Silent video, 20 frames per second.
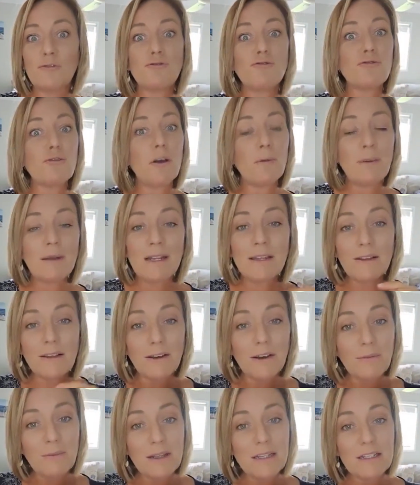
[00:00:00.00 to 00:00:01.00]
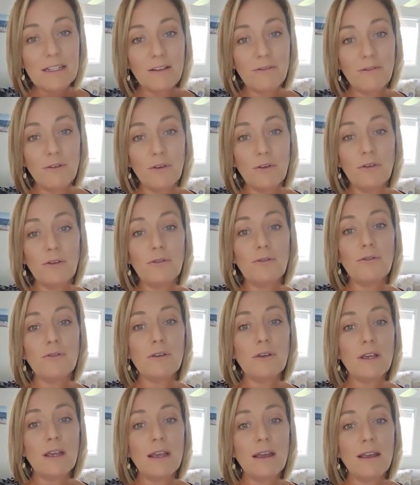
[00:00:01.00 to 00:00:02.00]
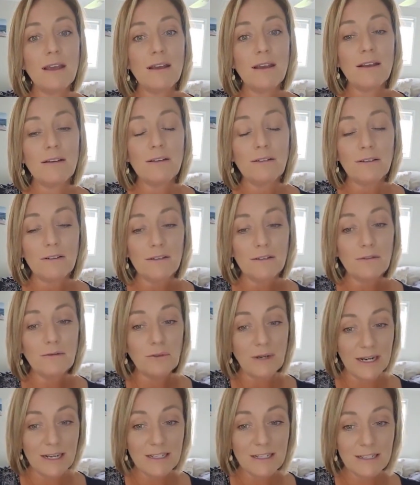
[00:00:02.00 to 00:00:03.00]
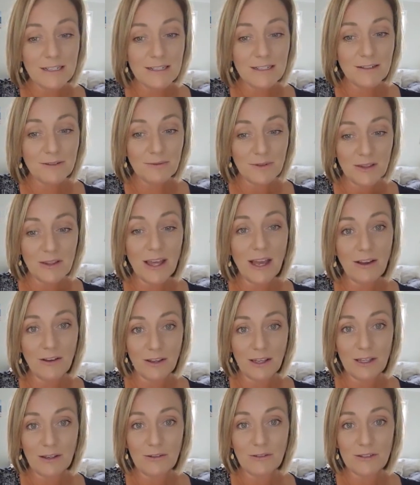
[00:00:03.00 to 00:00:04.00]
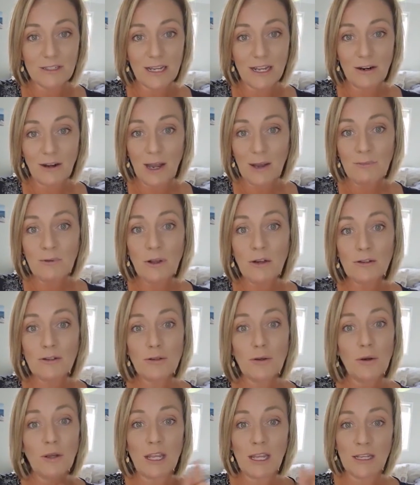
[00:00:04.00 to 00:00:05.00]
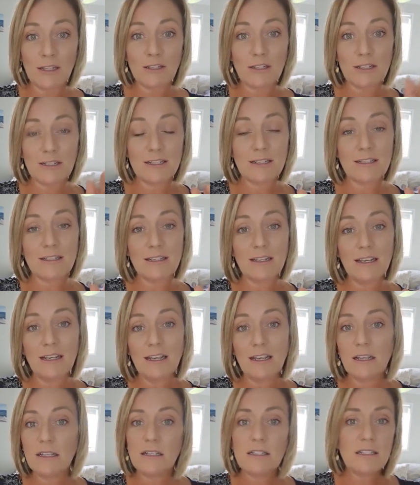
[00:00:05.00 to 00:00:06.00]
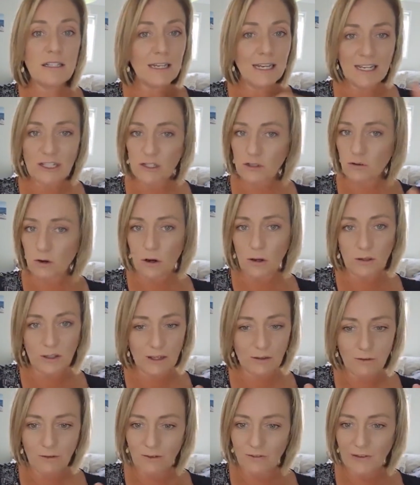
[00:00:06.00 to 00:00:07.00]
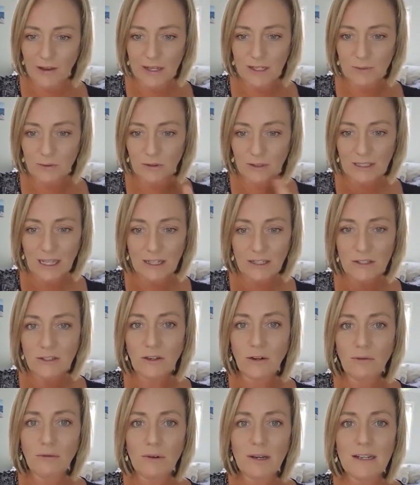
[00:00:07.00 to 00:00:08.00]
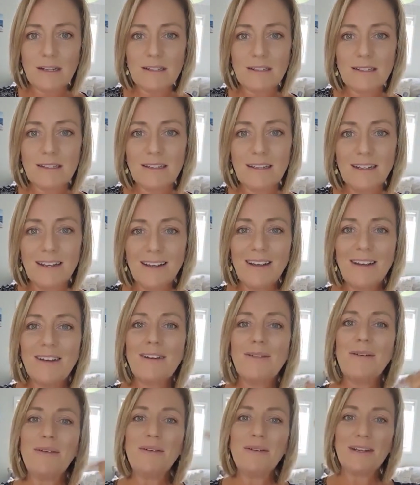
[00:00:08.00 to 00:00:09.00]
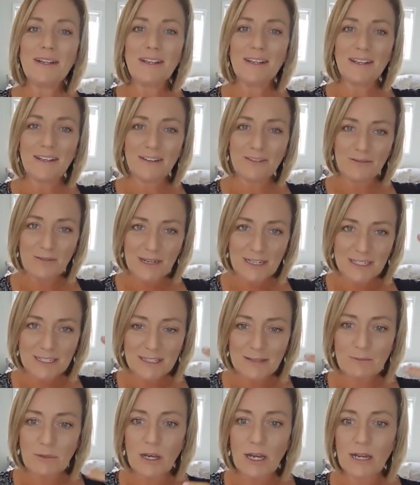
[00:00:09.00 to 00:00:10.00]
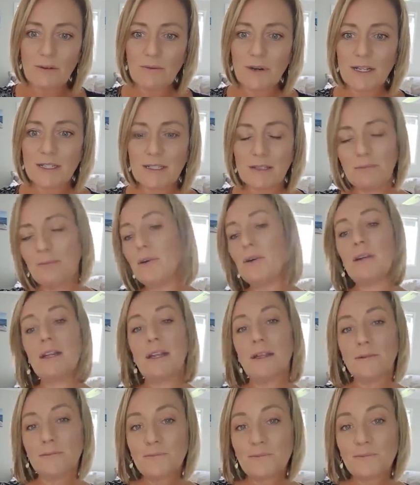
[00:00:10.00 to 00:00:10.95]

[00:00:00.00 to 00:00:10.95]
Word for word: Drop it in the comments if you rest without guilt. And I'm not talking just sitting scrolling through Facebook. That's not rest. We want to rest the mind, rest the body.